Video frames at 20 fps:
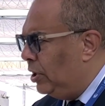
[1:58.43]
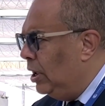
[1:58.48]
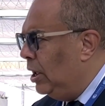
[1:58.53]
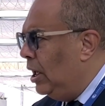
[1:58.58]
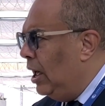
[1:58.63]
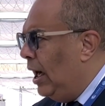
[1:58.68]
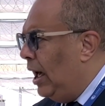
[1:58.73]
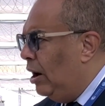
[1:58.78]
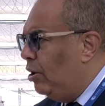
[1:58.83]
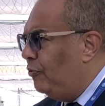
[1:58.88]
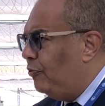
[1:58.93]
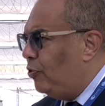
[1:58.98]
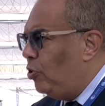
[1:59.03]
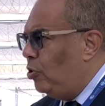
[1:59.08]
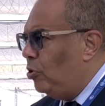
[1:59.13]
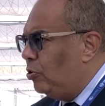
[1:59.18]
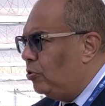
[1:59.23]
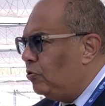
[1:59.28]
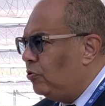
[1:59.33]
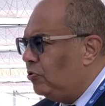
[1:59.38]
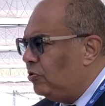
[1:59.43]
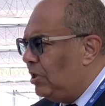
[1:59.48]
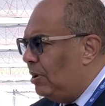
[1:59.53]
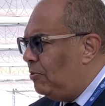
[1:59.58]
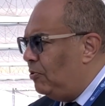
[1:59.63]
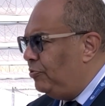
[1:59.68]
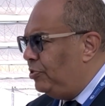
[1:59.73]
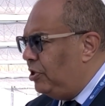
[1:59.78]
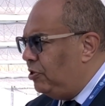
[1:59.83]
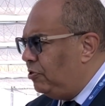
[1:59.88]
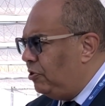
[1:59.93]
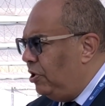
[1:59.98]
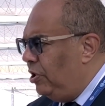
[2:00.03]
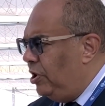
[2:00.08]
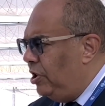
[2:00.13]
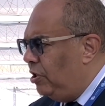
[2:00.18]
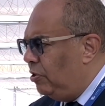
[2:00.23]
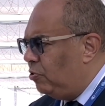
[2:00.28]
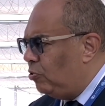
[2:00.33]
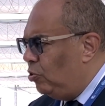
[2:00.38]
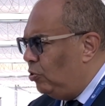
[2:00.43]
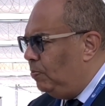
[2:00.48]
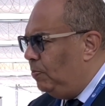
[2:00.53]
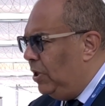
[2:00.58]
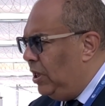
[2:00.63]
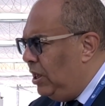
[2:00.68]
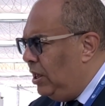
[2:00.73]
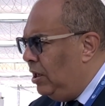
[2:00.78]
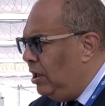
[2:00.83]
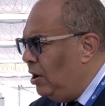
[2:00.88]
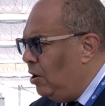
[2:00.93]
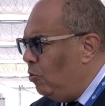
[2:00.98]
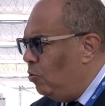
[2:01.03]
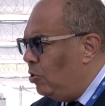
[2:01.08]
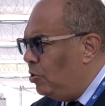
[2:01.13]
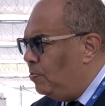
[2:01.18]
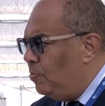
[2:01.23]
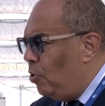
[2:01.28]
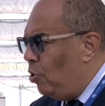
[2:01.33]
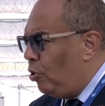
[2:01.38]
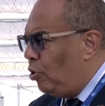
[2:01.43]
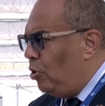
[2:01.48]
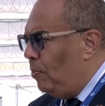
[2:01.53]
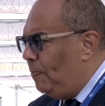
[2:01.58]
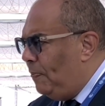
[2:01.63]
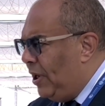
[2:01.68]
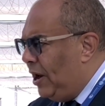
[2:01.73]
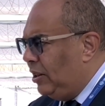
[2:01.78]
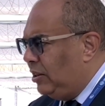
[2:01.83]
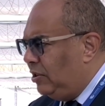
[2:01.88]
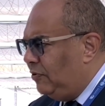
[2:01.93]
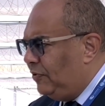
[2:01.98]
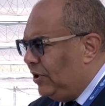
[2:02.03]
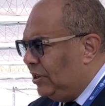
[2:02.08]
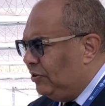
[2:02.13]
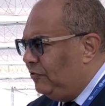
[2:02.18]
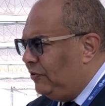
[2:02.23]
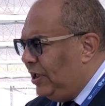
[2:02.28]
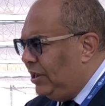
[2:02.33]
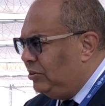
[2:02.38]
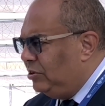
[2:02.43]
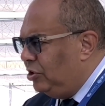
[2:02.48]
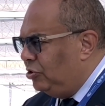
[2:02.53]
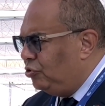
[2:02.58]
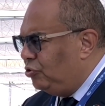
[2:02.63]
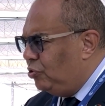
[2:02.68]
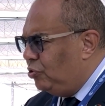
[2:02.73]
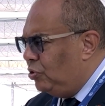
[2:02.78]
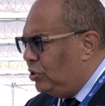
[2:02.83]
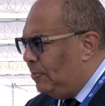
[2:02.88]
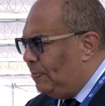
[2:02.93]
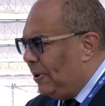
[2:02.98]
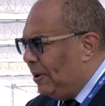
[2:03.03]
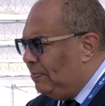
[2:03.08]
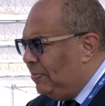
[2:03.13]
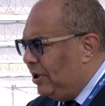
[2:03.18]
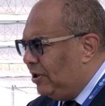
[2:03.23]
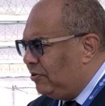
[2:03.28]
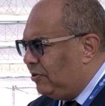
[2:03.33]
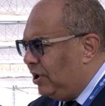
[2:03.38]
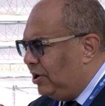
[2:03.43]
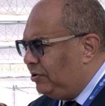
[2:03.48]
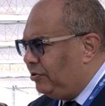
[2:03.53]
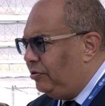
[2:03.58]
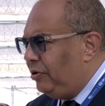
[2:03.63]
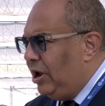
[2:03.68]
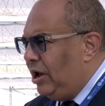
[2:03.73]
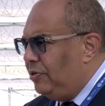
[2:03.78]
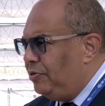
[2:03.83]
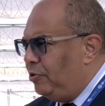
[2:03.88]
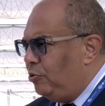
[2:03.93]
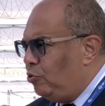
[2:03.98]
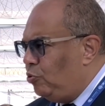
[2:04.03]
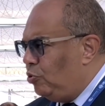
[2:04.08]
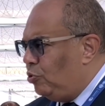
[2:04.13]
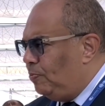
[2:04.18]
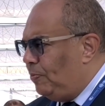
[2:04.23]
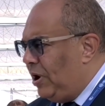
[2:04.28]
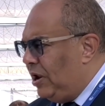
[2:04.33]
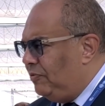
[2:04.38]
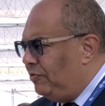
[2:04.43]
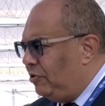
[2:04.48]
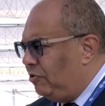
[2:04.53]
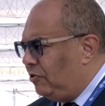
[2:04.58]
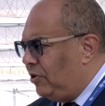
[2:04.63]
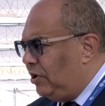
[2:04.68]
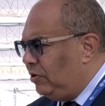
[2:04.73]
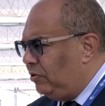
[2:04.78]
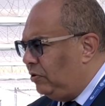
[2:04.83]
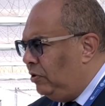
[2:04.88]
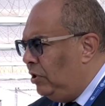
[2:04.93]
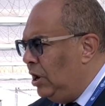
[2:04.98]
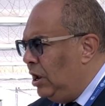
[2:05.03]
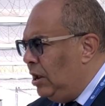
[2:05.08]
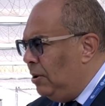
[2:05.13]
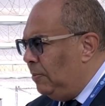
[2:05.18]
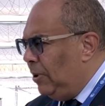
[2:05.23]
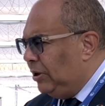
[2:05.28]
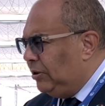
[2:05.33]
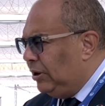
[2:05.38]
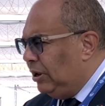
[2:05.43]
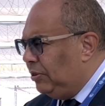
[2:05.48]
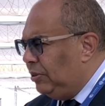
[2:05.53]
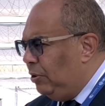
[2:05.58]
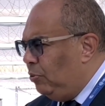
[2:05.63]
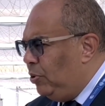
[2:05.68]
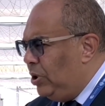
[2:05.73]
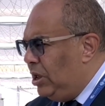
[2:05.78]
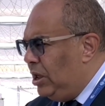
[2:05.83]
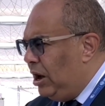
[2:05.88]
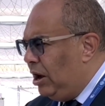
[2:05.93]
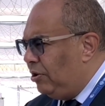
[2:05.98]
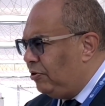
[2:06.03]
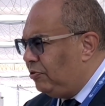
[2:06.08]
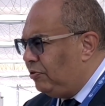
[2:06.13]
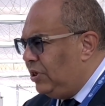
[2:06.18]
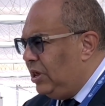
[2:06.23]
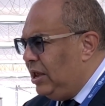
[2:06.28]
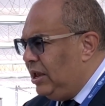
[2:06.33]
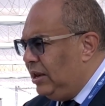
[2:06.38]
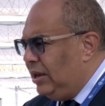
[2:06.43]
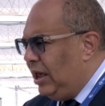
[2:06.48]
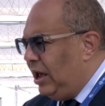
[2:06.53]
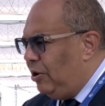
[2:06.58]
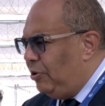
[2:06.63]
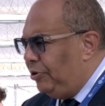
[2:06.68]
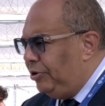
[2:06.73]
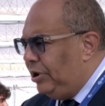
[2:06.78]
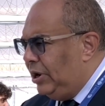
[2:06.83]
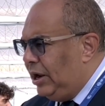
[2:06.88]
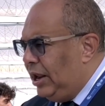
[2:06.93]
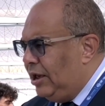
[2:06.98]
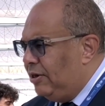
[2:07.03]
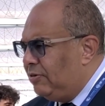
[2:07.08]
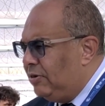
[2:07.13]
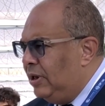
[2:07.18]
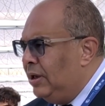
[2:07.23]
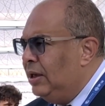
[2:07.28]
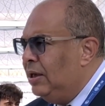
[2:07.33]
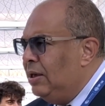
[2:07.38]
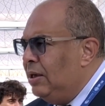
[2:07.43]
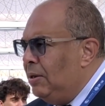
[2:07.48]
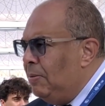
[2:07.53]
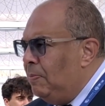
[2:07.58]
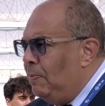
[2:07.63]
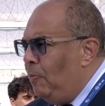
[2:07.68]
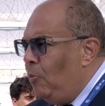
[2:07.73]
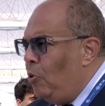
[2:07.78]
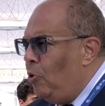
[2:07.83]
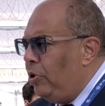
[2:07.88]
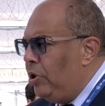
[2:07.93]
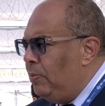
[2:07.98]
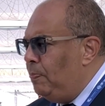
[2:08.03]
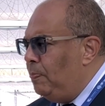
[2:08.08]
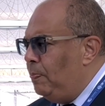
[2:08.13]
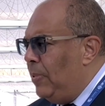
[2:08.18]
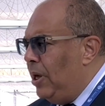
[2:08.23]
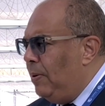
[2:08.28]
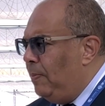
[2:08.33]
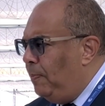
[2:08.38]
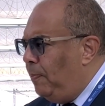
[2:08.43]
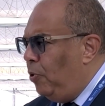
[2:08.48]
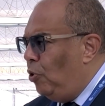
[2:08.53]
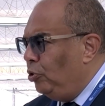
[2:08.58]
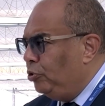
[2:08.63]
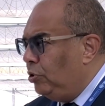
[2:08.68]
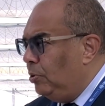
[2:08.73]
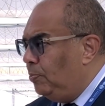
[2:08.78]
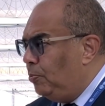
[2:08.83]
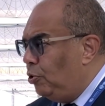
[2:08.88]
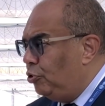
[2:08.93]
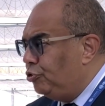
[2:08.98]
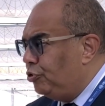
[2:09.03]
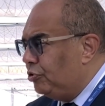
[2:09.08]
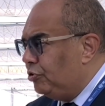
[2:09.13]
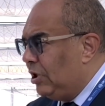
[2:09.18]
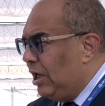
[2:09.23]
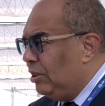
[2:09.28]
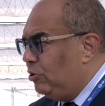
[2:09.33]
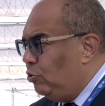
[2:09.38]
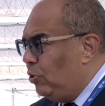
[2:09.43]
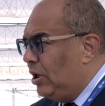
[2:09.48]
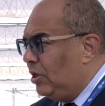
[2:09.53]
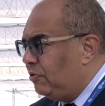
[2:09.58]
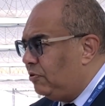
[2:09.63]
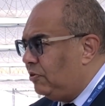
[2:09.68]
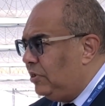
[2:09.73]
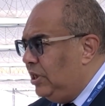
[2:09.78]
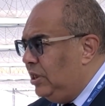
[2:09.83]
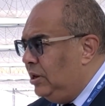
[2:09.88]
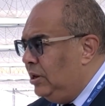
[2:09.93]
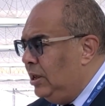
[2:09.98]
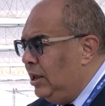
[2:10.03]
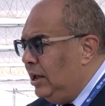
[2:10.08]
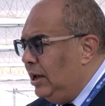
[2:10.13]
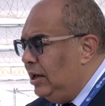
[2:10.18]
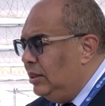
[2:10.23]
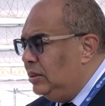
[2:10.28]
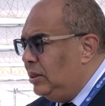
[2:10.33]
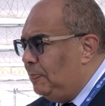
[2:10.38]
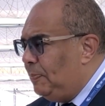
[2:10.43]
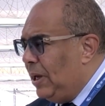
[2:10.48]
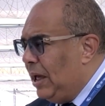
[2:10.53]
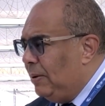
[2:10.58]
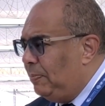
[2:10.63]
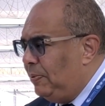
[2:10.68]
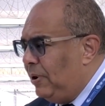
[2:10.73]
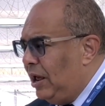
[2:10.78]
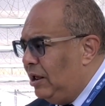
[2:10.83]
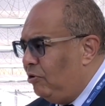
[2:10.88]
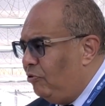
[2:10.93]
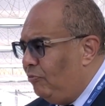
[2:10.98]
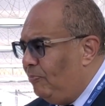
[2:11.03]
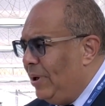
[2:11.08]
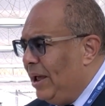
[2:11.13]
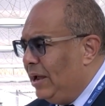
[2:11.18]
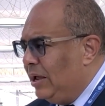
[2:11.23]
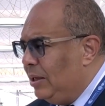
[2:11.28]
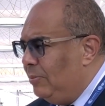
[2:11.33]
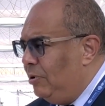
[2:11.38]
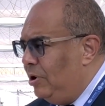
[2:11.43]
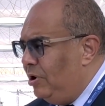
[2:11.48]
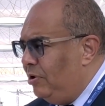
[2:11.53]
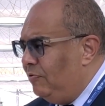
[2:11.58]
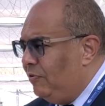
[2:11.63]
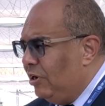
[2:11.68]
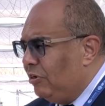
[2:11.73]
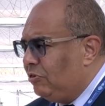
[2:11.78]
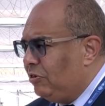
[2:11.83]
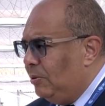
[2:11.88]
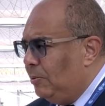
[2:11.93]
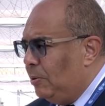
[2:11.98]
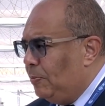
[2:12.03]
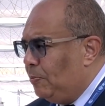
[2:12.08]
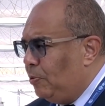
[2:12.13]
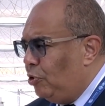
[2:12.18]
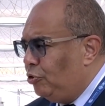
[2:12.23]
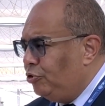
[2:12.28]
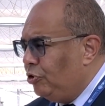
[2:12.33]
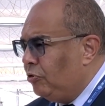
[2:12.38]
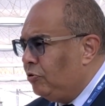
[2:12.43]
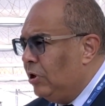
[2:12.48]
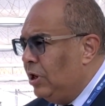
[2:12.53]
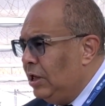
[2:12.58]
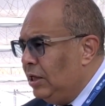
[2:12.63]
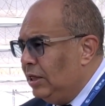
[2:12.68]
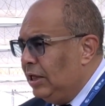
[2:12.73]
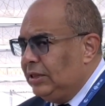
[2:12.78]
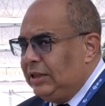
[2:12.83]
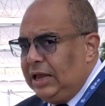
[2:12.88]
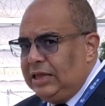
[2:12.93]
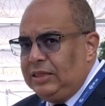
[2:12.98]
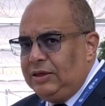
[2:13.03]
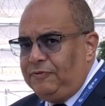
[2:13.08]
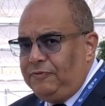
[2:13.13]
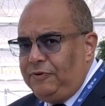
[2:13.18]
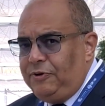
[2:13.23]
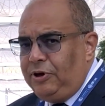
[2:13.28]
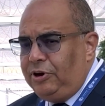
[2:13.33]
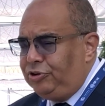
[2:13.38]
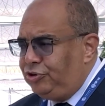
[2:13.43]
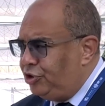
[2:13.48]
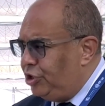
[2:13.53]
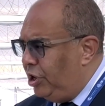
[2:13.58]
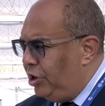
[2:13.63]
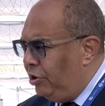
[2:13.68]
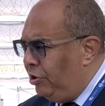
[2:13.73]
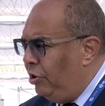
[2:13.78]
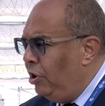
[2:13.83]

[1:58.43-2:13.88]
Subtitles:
And of course, some of these areas could be with more comparative advantage public sector, others with private sector. But we are seeing now, realizing more important projects, as we have seen in the pipeline of bankable investable projects that had a fair share